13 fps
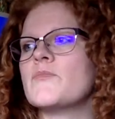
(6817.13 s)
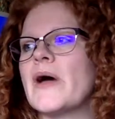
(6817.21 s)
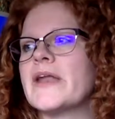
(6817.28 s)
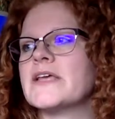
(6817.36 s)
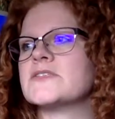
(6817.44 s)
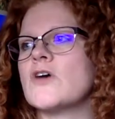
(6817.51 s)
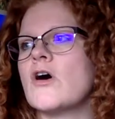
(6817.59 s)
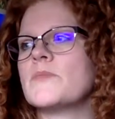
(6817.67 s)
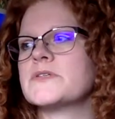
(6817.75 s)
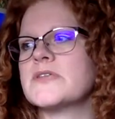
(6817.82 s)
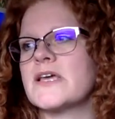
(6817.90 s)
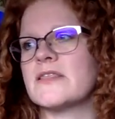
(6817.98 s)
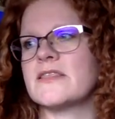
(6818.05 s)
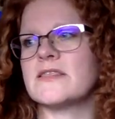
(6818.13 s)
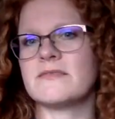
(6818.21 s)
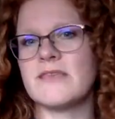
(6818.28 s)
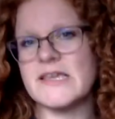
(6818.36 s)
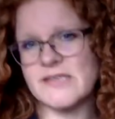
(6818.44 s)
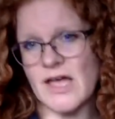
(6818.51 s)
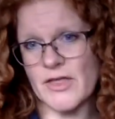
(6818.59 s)
but it's almost like
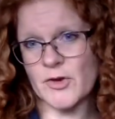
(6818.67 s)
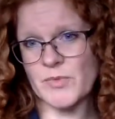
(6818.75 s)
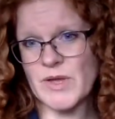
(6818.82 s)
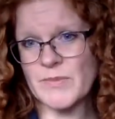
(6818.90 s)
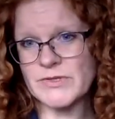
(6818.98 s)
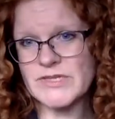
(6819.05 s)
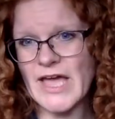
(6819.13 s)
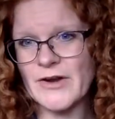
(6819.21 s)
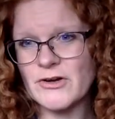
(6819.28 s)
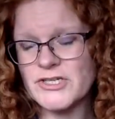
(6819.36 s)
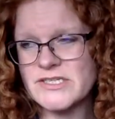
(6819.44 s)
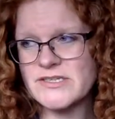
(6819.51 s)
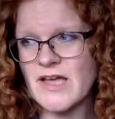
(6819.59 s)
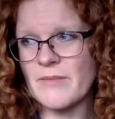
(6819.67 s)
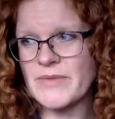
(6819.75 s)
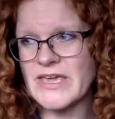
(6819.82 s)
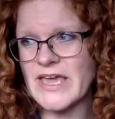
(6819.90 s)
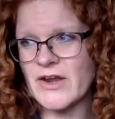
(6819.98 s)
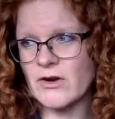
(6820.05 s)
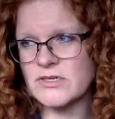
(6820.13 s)
these other people's energies
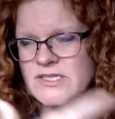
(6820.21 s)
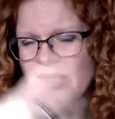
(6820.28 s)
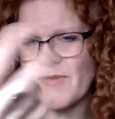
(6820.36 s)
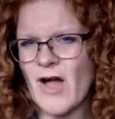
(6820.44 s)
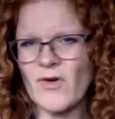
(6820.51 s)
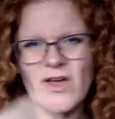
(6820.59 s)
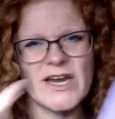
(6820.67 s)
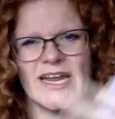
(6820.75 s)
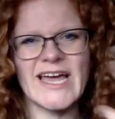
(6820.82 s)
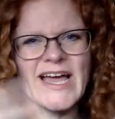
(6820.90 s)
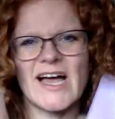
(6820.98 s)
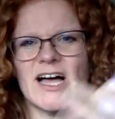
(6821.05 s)
coming in are somehow going to